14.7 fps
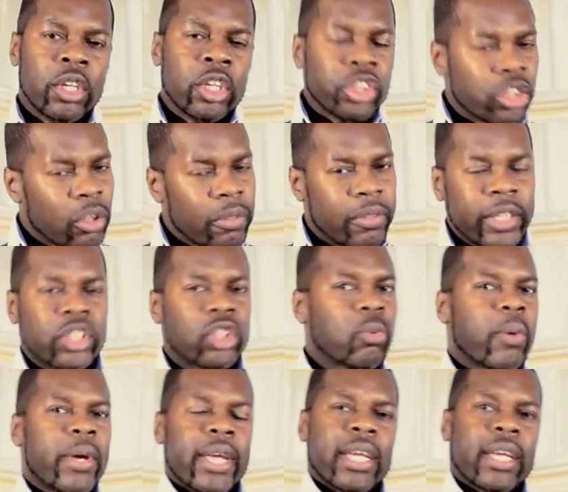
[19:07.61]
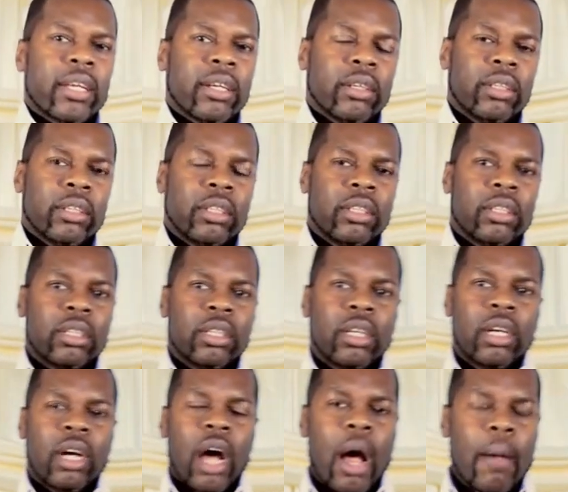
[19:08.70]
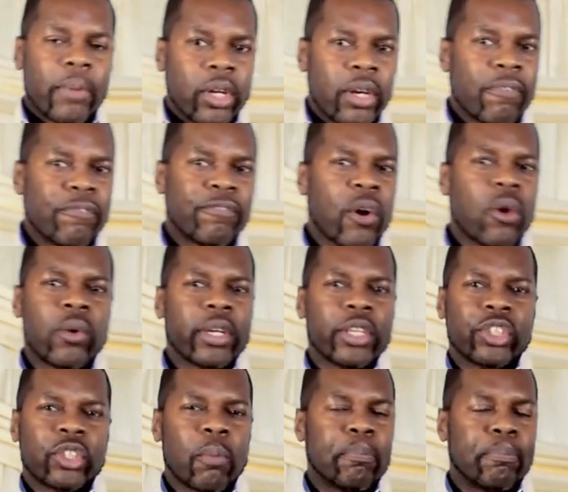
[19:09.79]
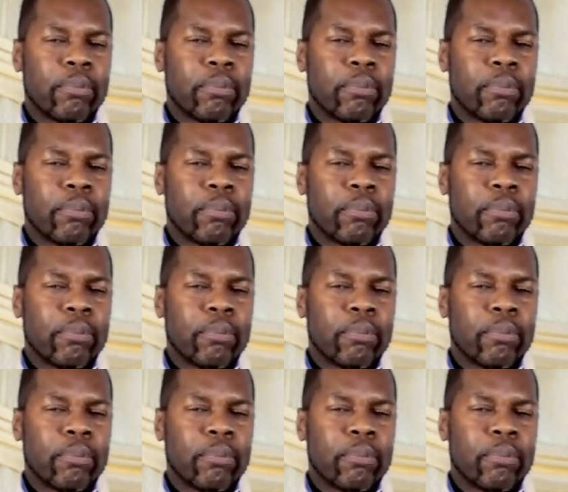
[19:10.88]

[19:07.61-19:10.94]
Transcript: So this week, I'm going to focus on